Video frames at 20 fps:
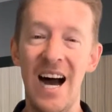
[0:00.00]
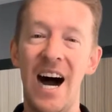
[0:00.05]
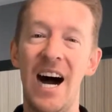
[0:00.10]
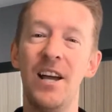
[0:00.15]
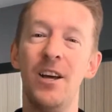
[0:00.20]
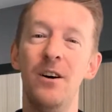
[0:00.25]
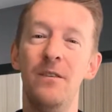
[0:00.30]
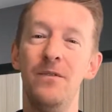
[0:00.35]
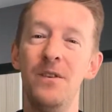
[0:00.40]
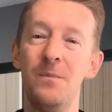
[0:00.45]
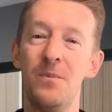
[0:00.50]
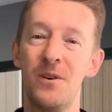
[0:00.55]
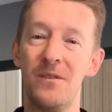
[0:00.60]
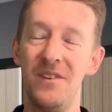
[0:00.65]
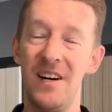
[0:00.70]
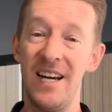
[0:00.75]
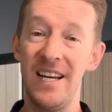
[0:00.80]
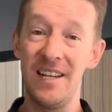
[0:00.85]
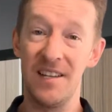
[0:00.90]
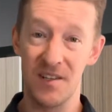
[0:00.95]
I often
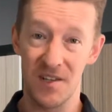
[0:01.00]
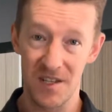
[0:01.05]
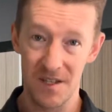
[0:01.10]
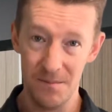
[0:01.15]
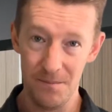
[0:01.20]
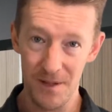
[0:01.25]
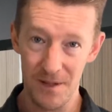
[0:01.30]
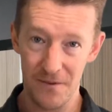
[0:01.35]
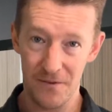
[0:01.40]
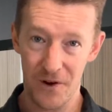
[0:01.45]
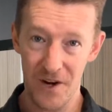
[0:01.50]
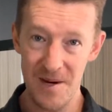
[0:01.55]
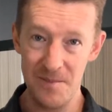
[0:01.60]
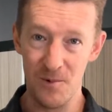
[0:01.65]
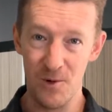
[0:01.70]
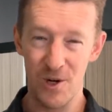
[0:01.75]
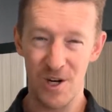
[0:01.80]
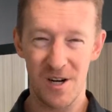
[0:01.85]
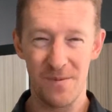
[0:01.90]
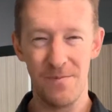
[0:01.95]
provide a simple
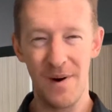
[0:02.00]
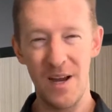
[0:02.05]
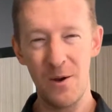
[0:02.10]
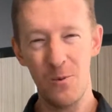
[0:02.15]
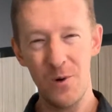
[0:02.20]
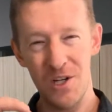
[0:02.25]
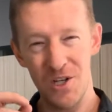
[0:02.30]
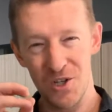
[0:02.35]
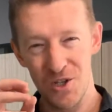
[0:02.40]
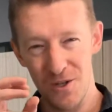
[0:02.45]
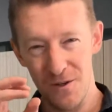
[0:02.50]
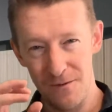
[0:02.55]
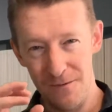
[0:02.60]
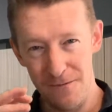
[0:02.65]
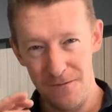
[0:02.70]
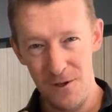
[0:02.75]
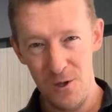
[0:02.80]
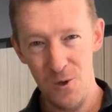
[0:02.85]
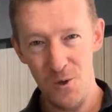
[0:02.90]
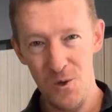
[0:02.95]
framework by which to
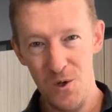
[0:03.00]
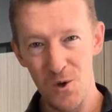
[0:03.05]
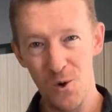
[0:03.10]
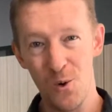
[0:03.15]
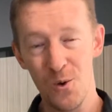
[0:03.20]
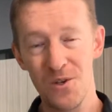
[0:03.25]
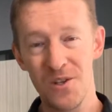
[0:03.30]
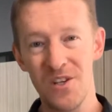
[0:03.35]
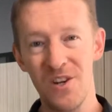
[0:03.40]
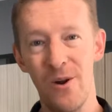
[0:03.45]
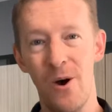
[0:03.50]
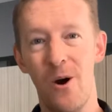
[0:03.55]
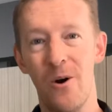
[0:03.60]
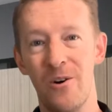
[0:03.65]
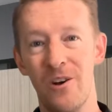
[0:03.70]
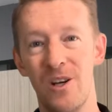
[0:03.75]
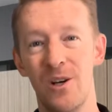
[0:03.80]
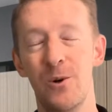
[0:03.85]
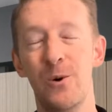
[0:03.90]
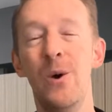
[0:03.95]
view your
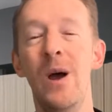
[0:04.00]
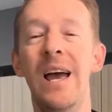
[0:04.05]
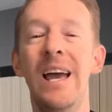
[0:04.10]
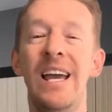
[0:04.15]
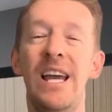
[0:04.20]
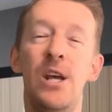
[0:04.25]
scenario